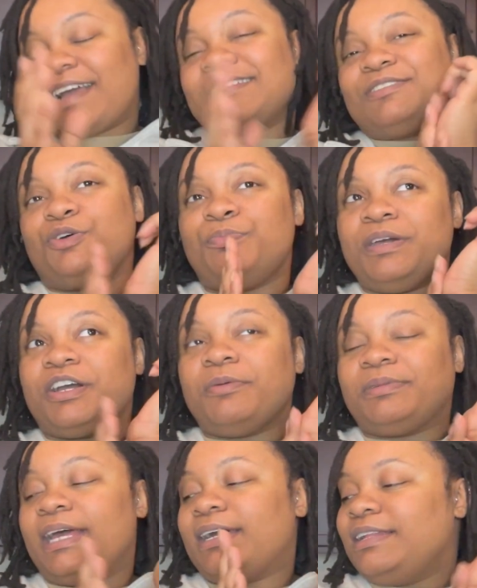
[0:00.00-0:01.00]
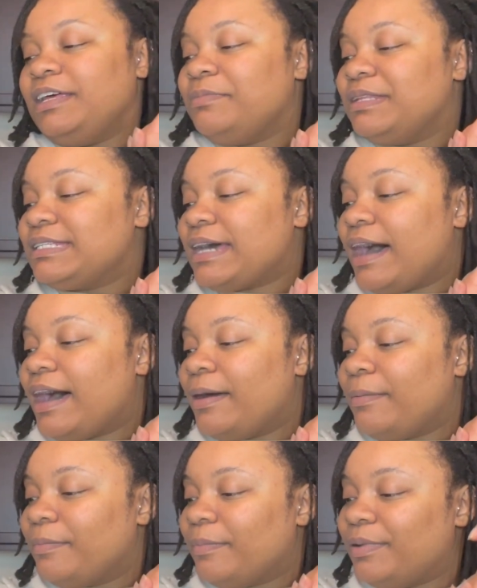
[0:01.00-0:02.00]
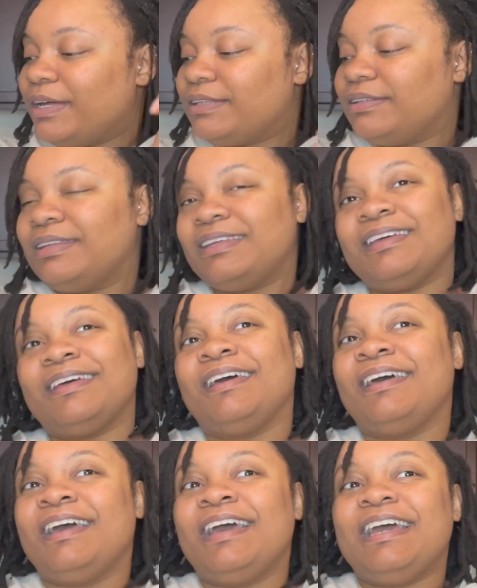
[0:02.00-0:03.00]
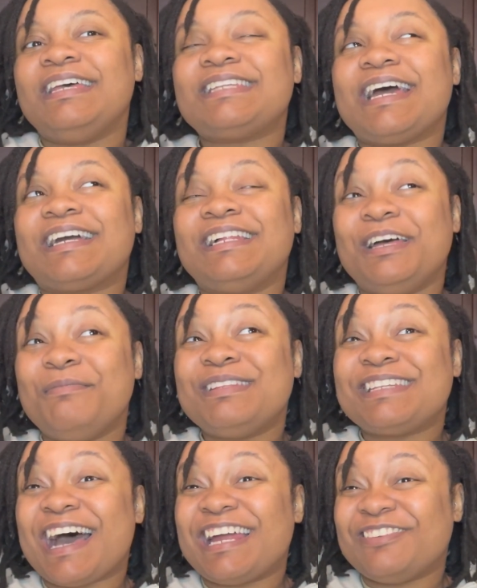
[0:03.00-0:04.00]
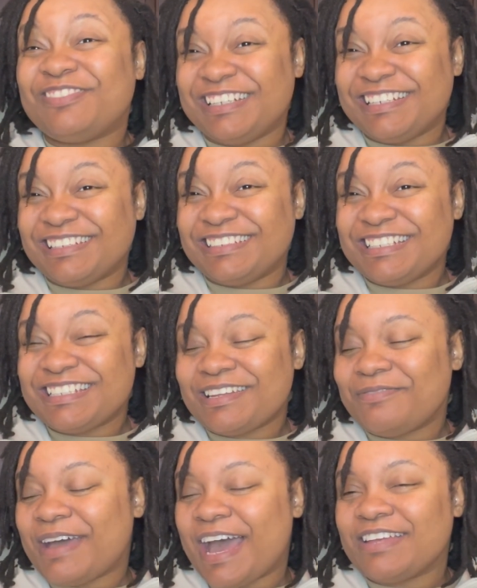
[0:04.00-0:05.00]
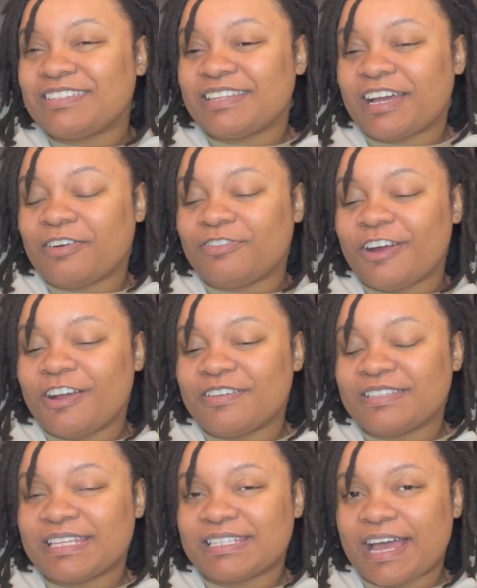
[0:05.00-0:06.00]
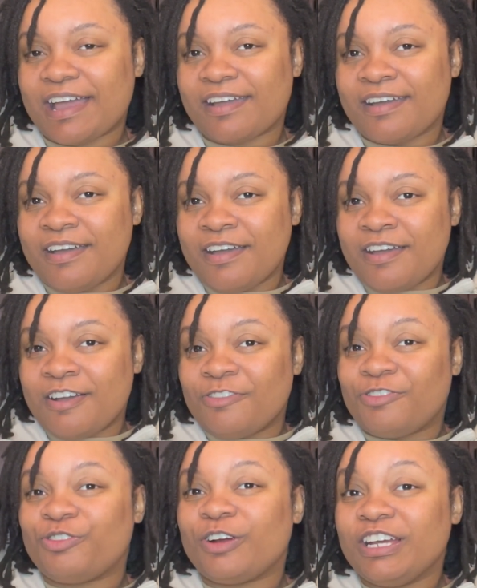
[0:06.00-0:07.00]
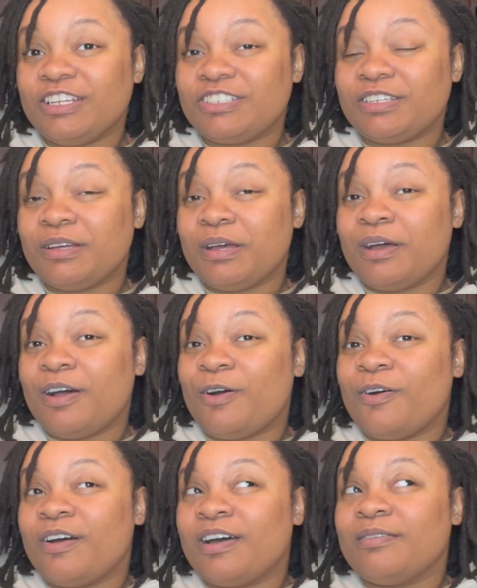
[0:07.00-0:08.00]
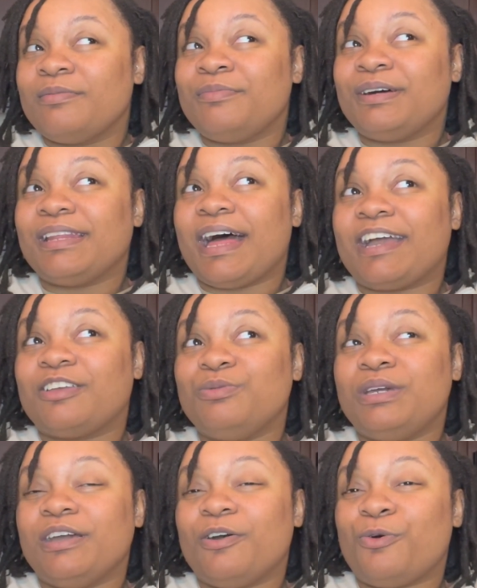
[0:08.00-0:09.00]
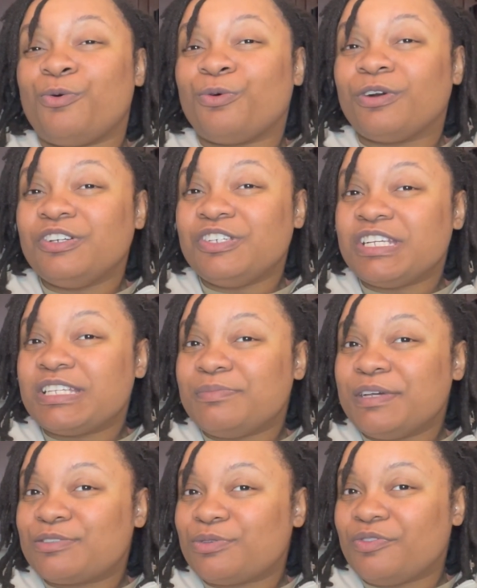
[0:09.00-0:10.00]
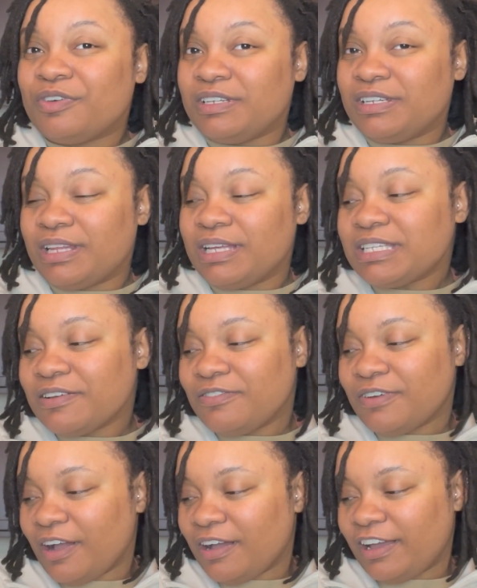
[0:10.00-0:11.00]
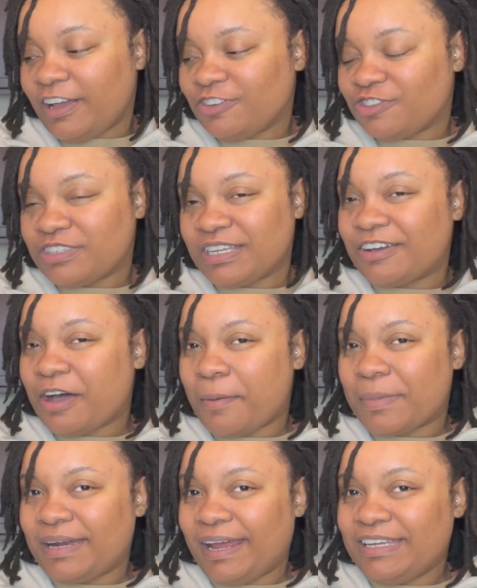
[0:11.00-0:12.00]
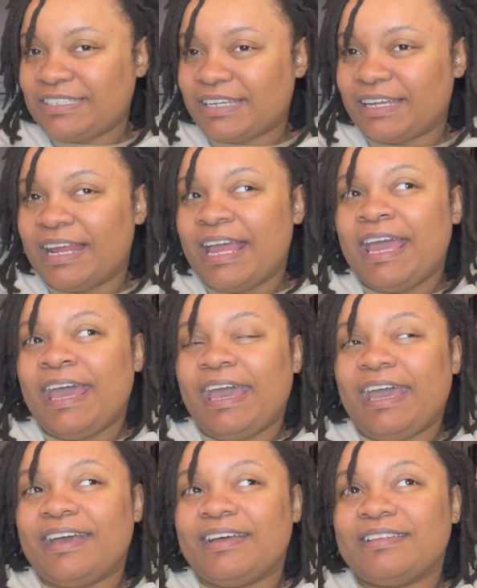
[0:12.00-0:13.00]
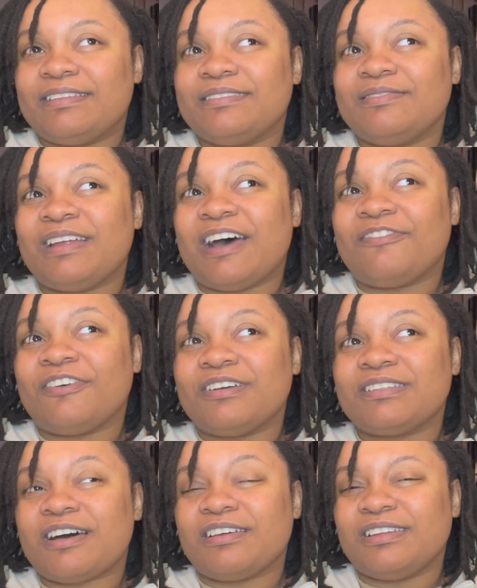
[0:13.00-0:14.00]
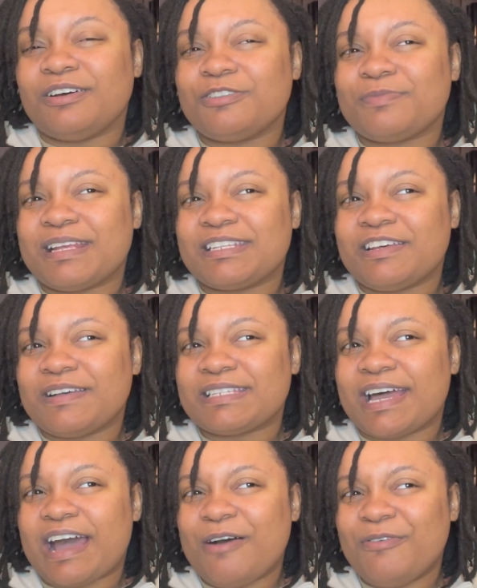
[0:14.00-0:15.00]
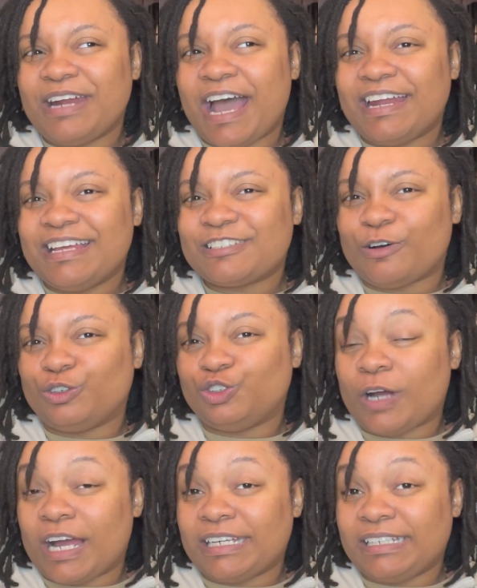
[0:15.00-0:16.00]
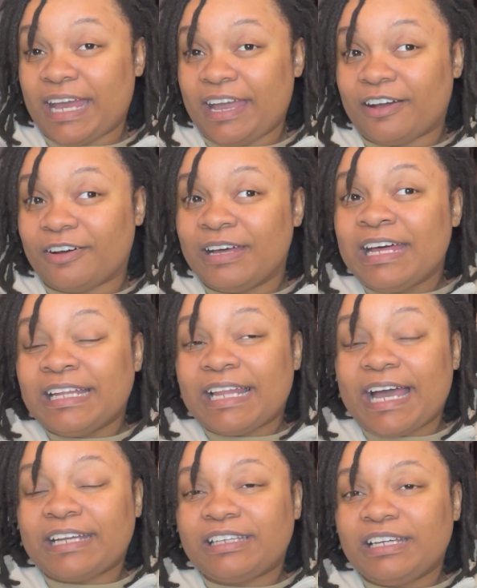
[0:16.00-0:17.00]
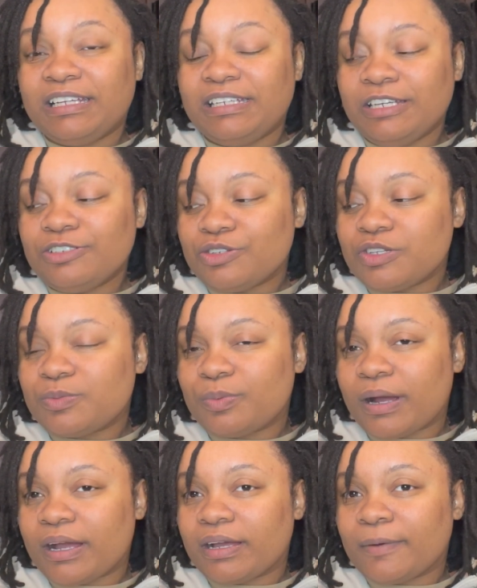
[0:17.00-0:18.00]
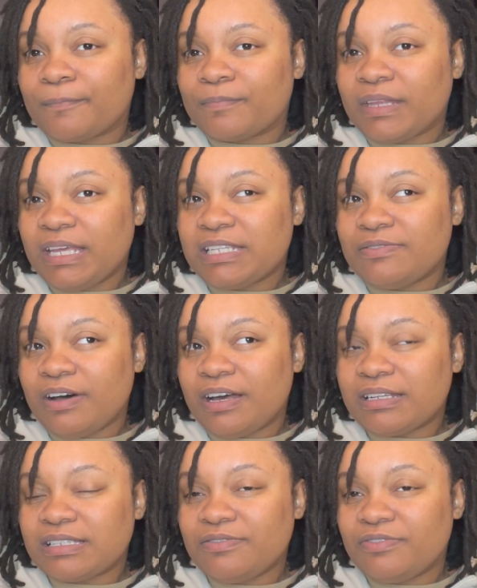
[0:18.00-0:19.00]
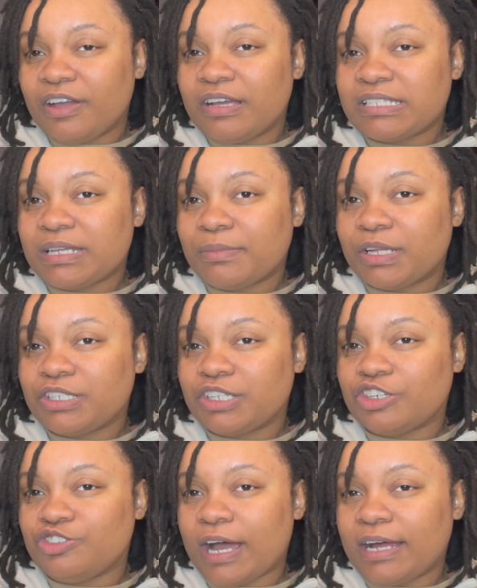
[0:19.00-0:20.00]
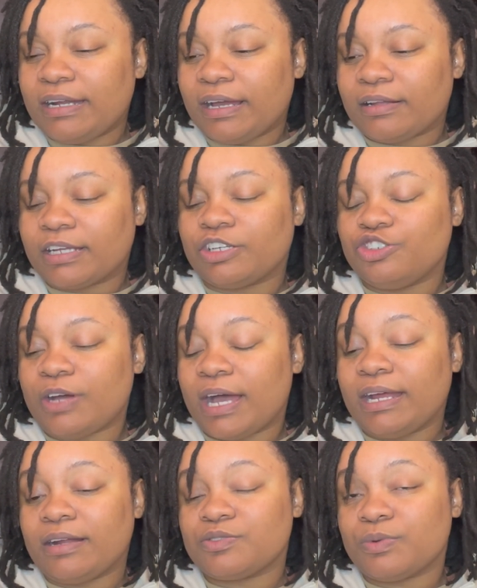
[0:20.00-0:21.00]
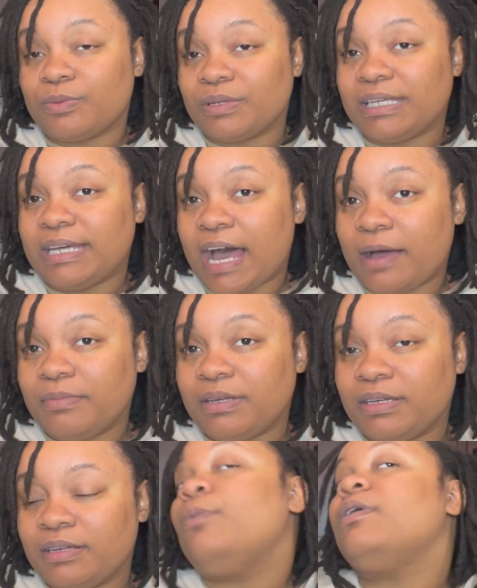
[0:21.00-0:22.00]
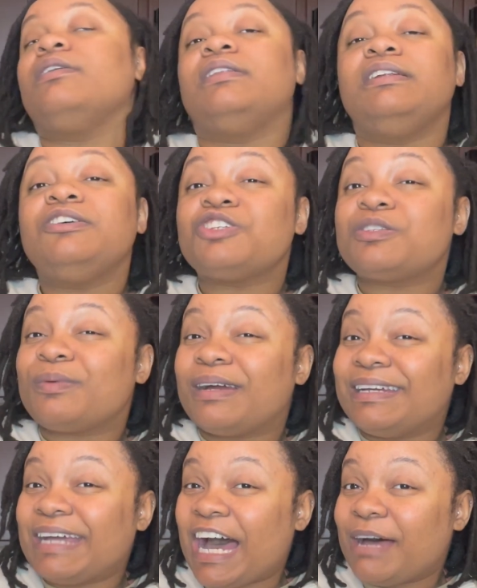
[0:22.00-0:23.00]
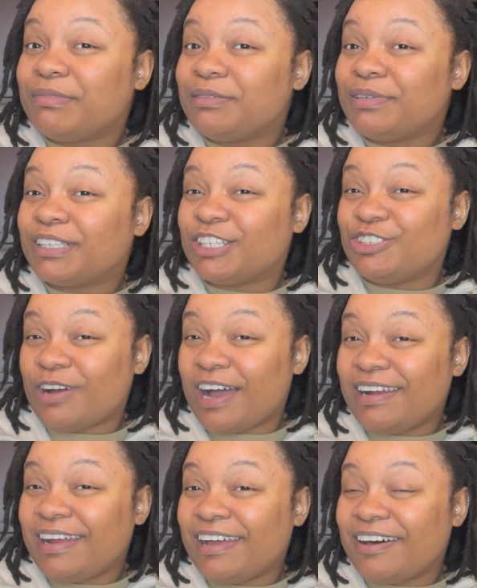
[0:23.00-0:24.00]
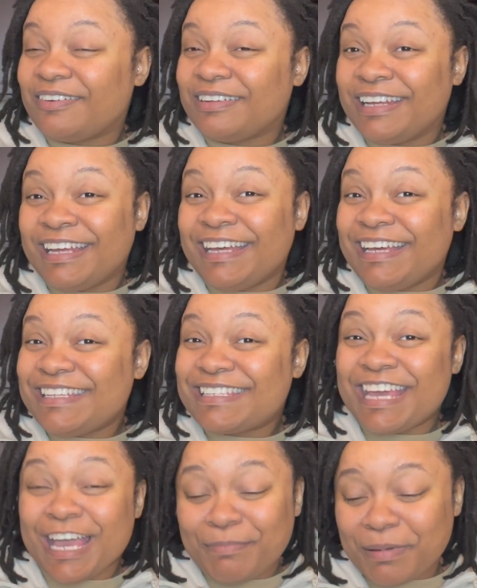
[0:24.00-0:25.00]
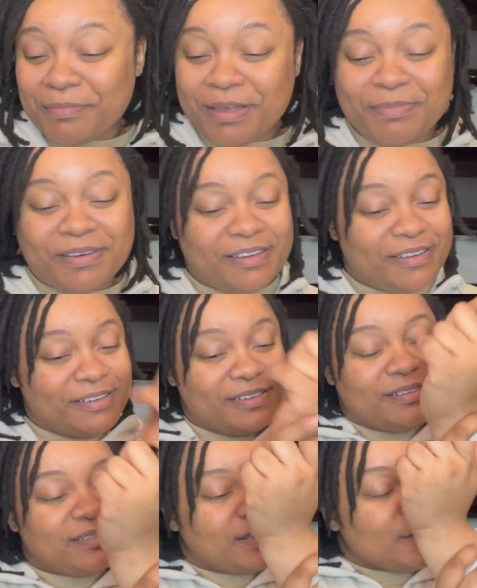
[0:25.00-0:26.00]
still pick up that clementine, but it's like clementine and vanilla. Just imagine like a fragrance that's like fresh, but like you get oranges mixed with vanilla. It's a very interesting combination. And when I first saw the notes myself, I was like, I wonder how that's gonna dry down. Like, the initial spray is honestly very similar to the dry down. Like, the dry down is what really got me. Well, the initial spray got me, but the dry down is keeping me because